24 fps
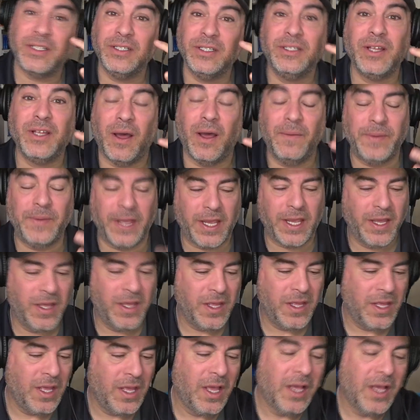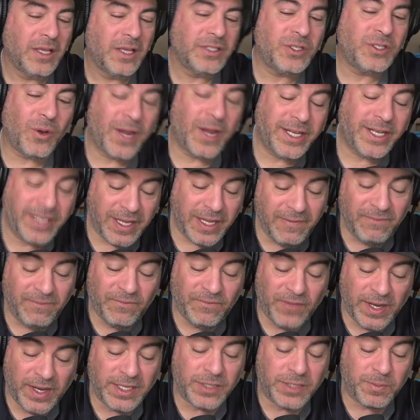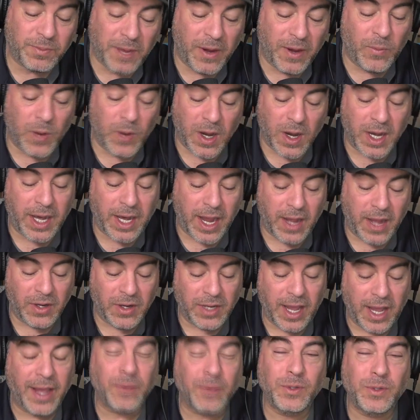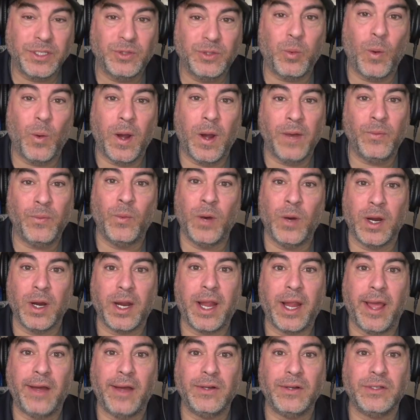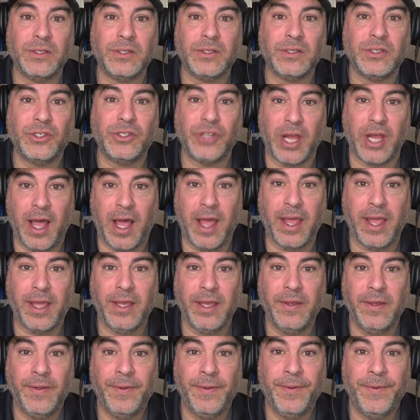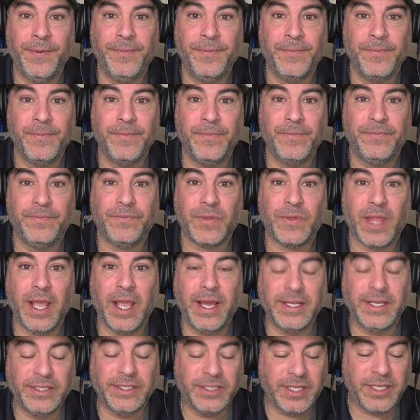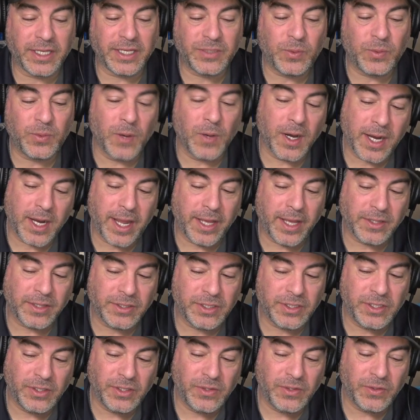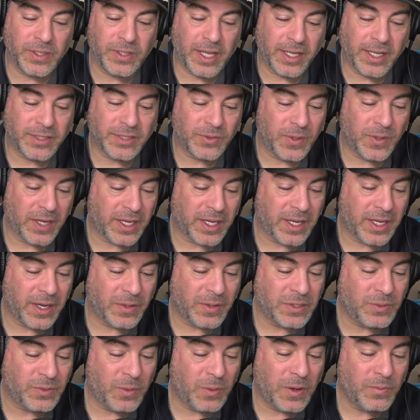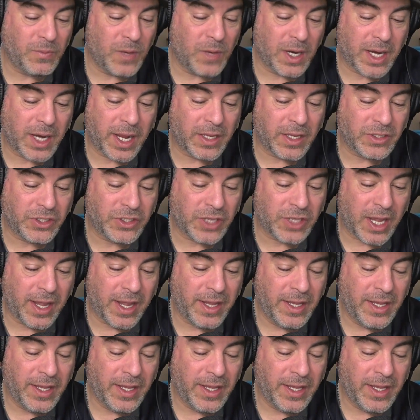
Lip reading: a dummy. So I didn't finish my workout. I was one workout shy. I had 6 workouts to do last week, and I was one workout shy.